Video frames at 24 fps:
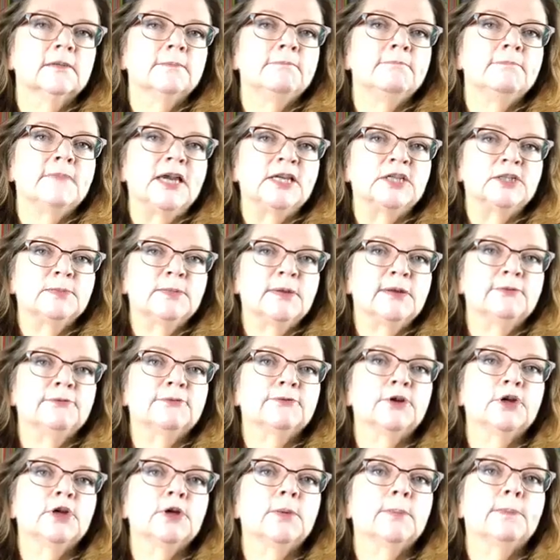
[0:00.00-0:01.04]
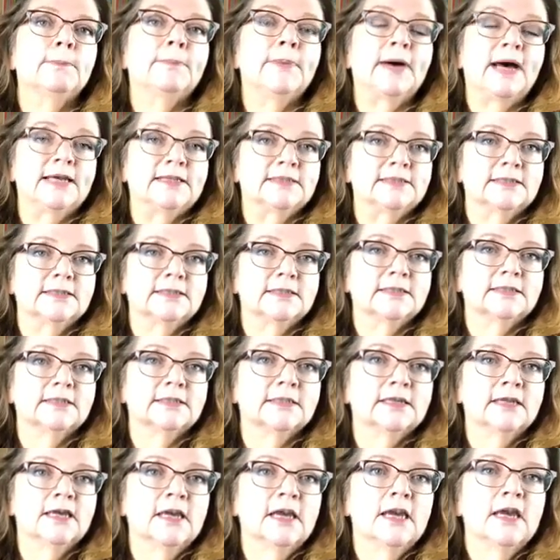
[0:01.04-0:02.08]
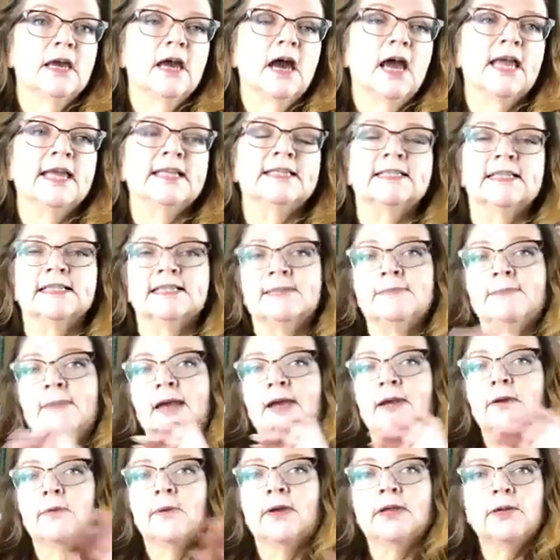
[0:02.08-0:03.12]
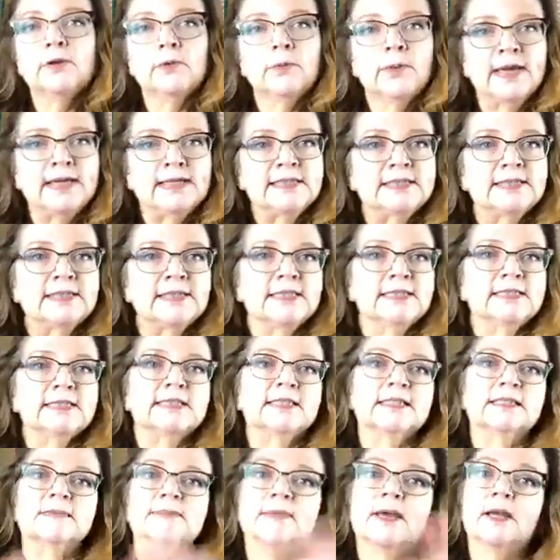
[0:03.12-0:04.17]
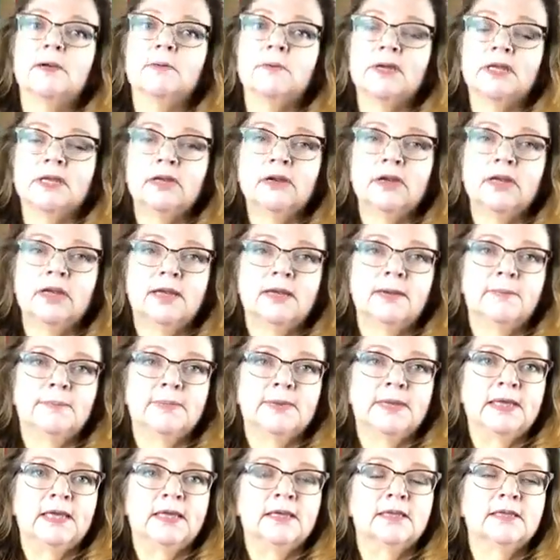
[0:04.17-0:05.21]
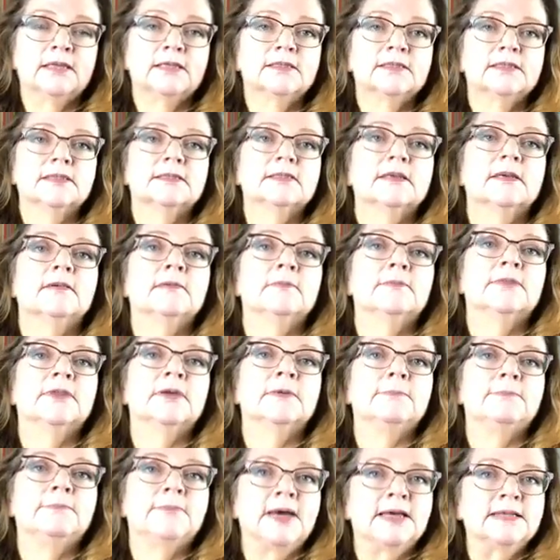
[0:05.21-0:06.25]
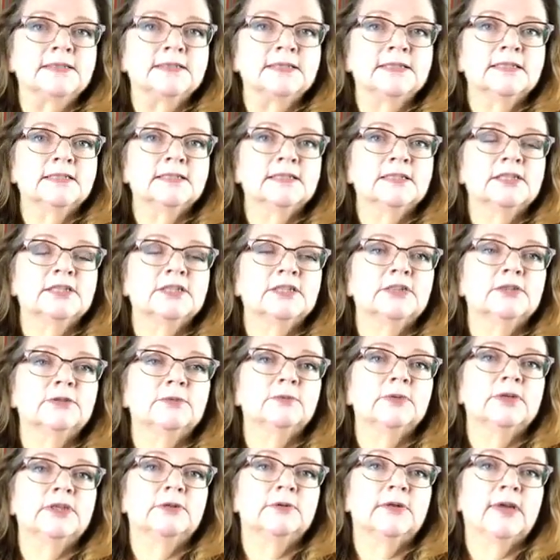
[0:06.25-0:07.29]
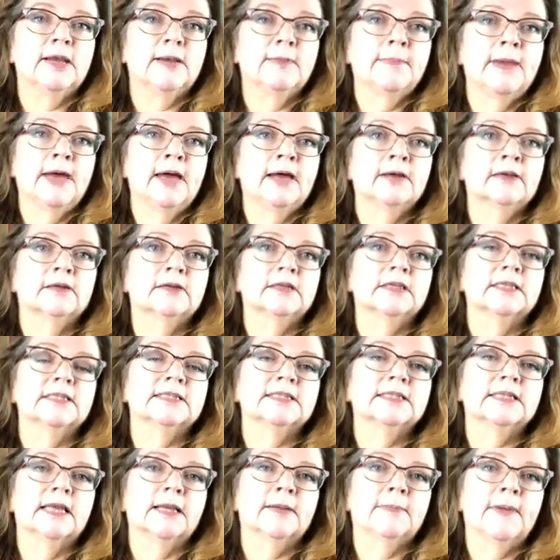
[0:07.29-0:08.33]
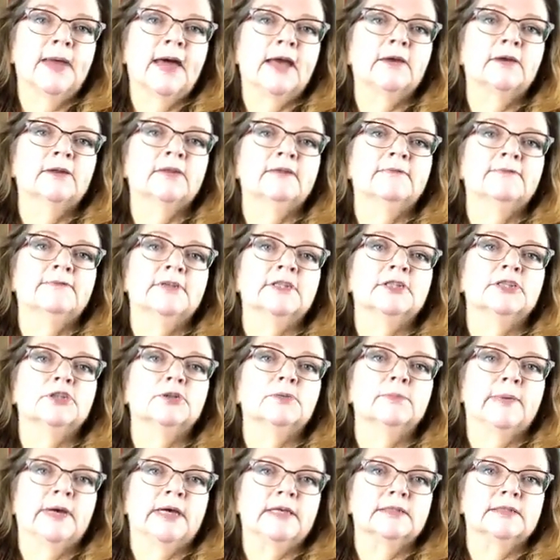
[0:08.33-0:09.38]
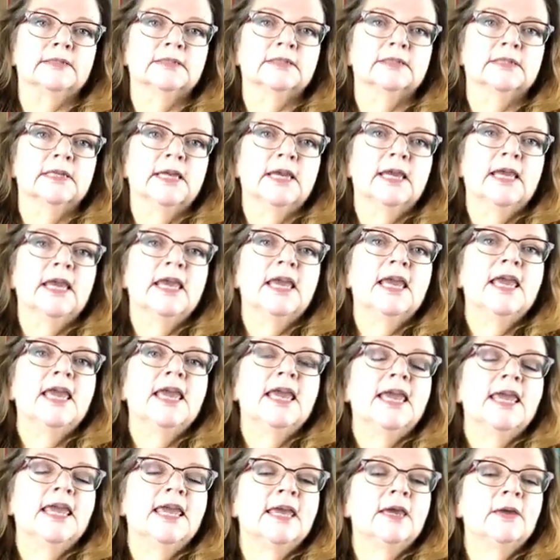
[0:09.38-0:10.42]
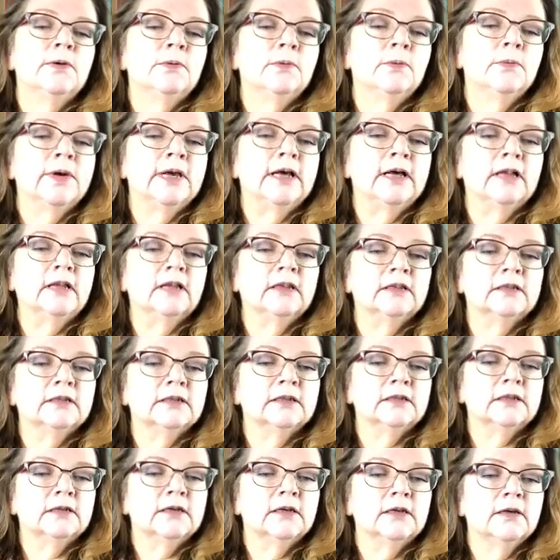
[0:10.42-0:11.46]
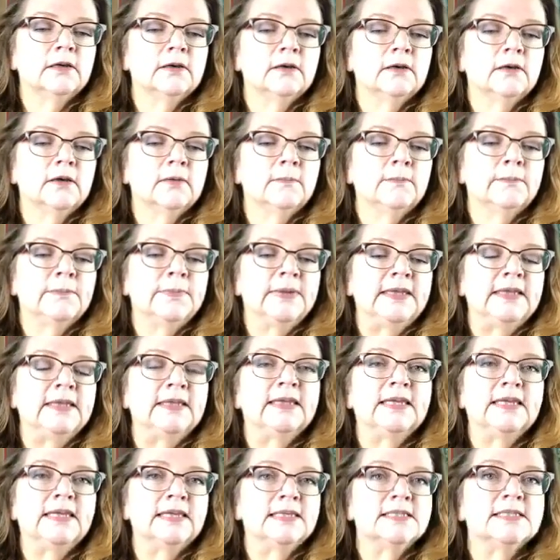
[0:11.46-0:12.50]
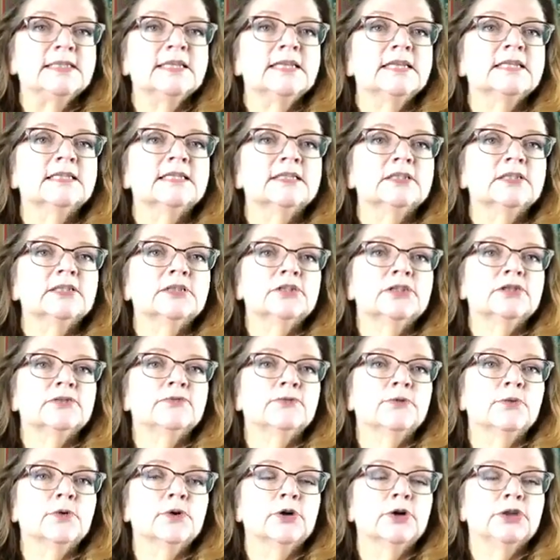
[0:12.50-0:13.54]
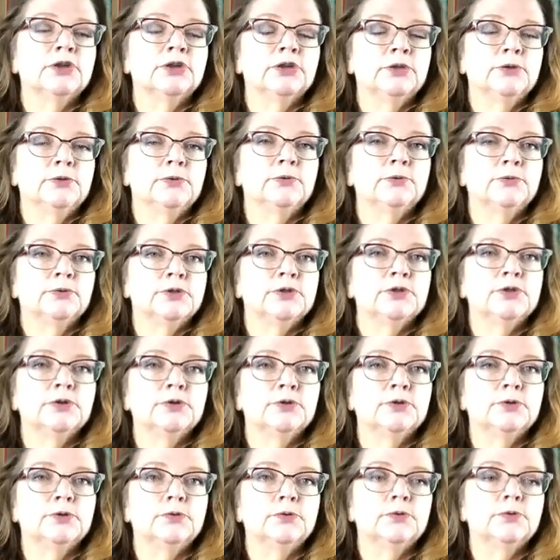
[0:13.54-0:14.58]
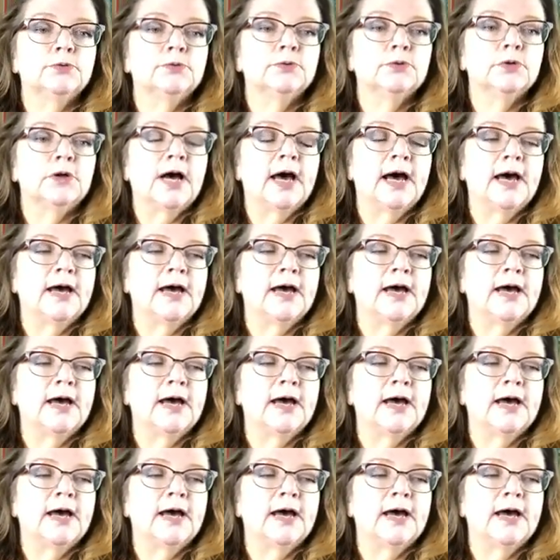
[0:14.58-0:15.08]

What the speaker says: measurement for your bust. It doesn't matter what your waist is, doesn't matter what your hip is. The best thing to do when you get a pattern is to get a pattern that fits your bust. It will be the easiest for you to